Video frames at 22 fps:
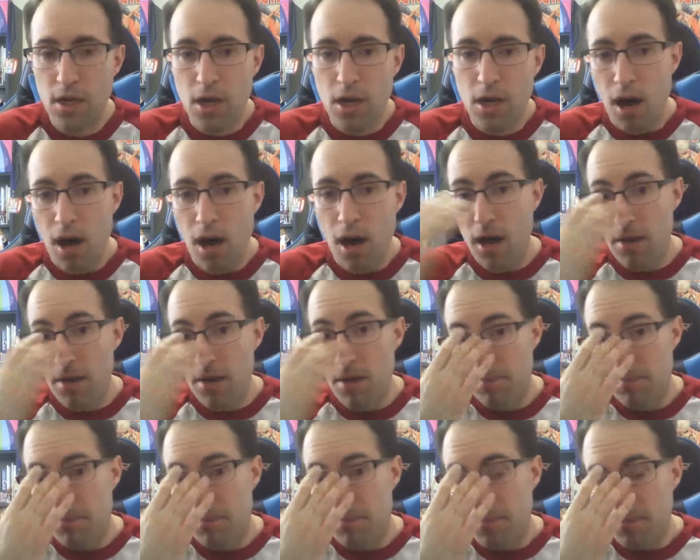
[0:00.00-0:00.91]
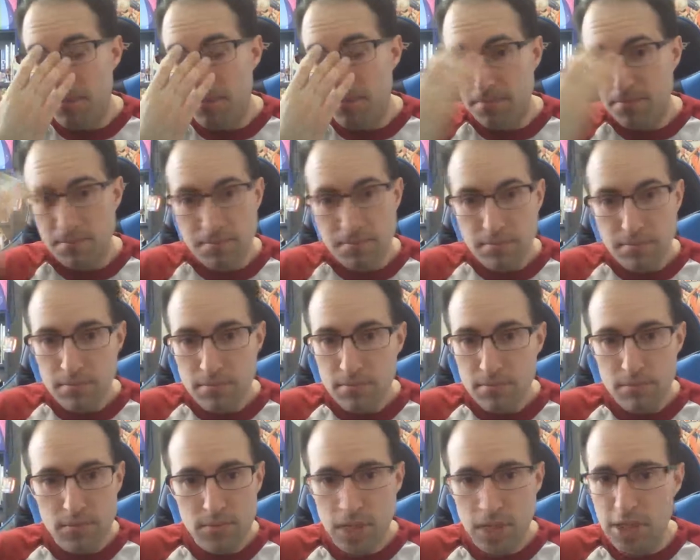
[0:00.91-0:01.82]

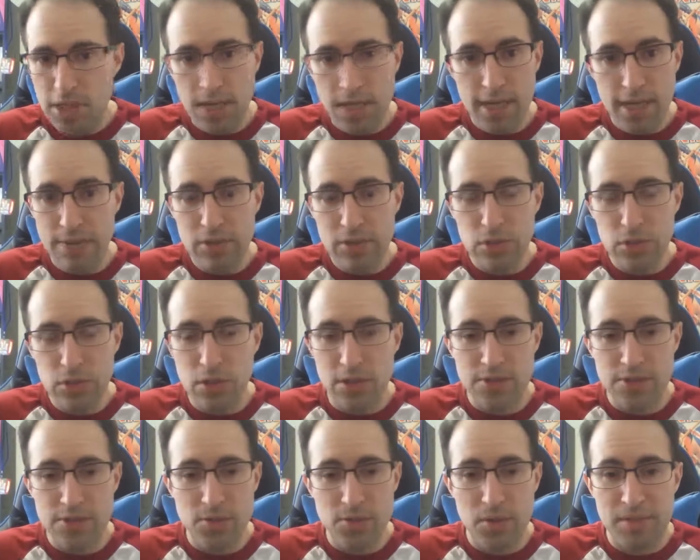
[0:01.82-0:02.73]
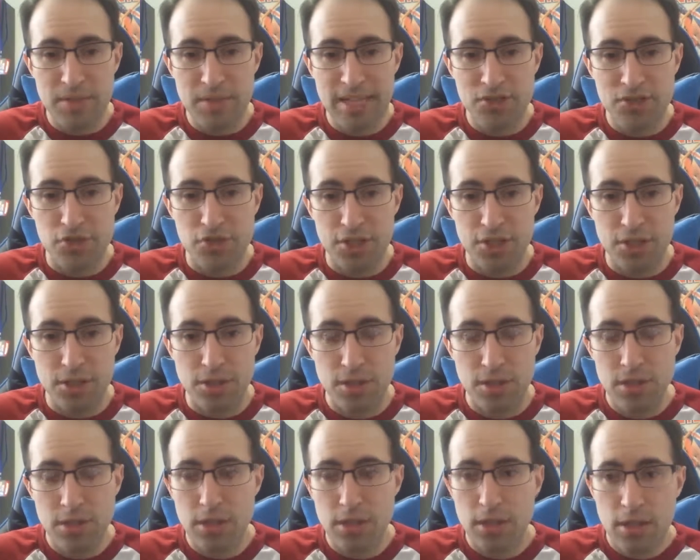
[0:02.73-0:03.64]
They could have a new console out next
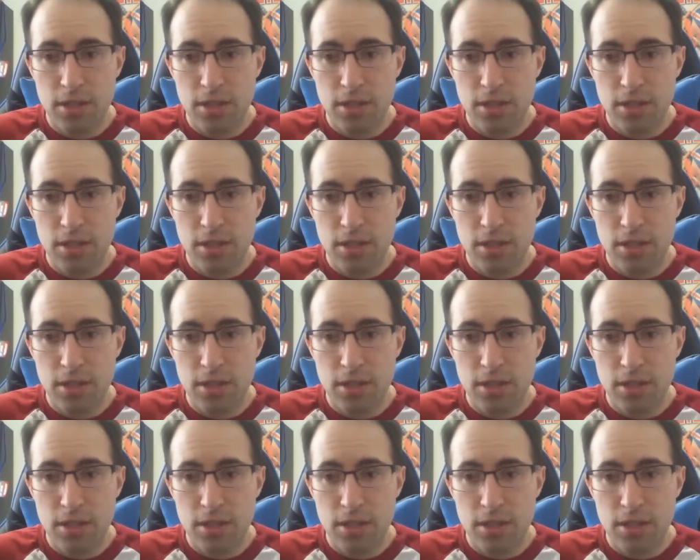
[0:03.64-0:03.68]
year.